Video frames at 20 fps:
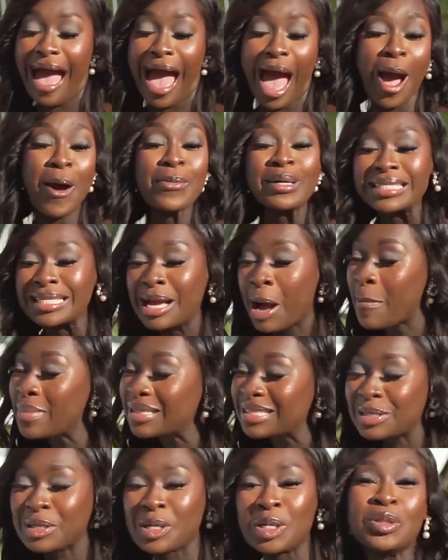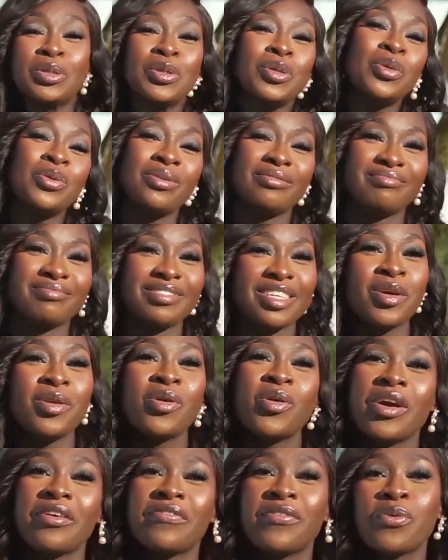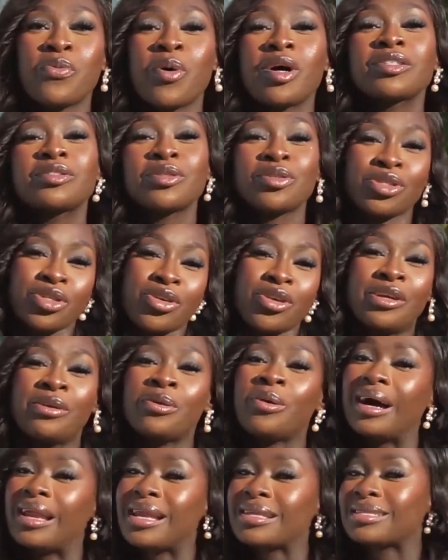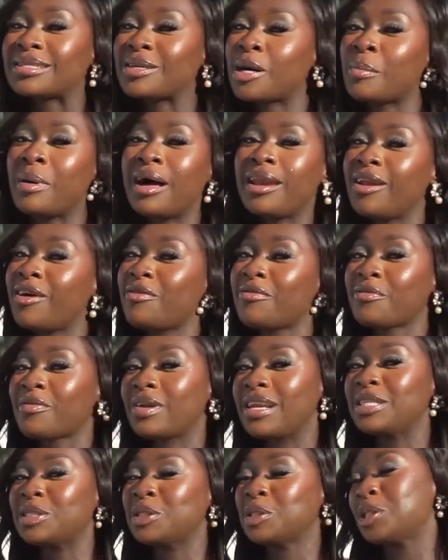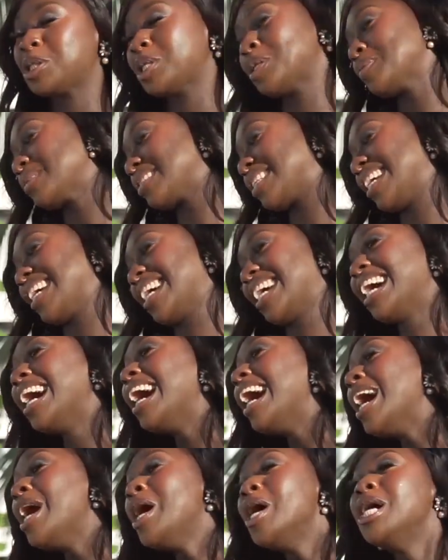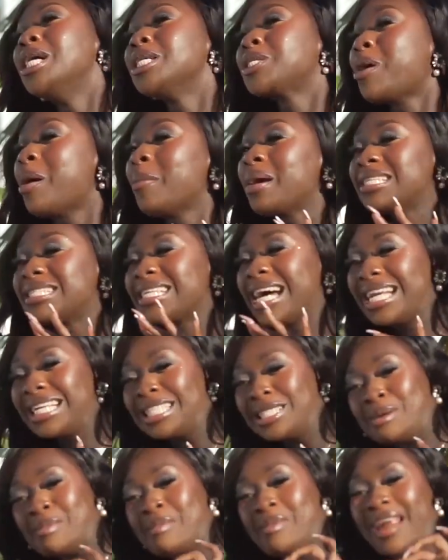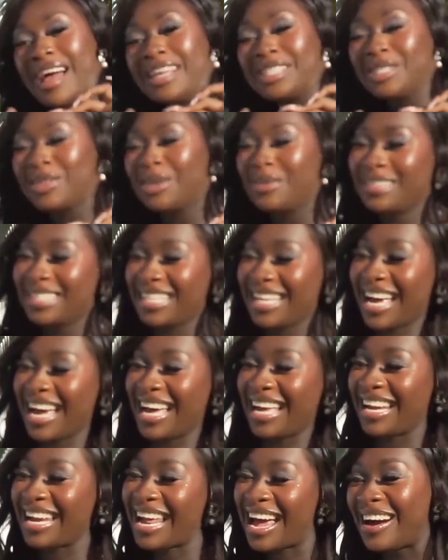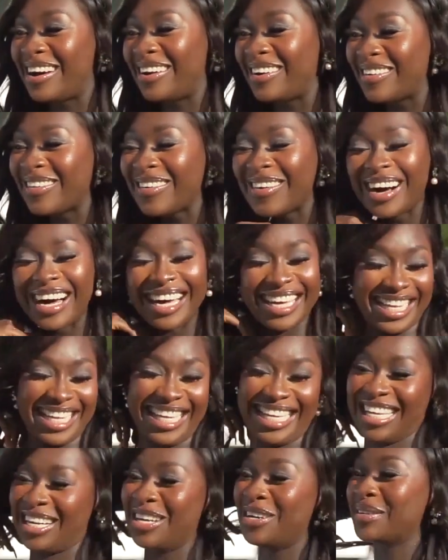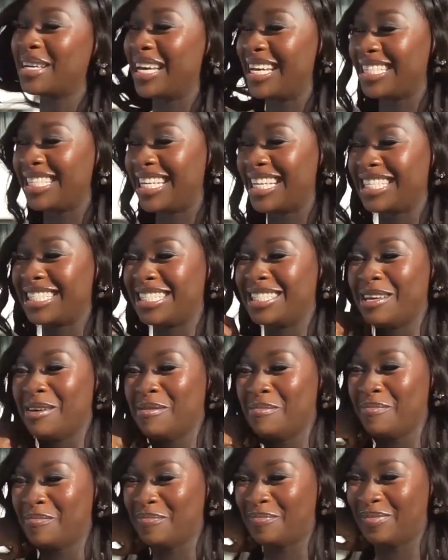I was coming because you know, if you watch the show, you know I like to talk about love and relationships. So I'm excited to branch off to that now. Okay, take a sip.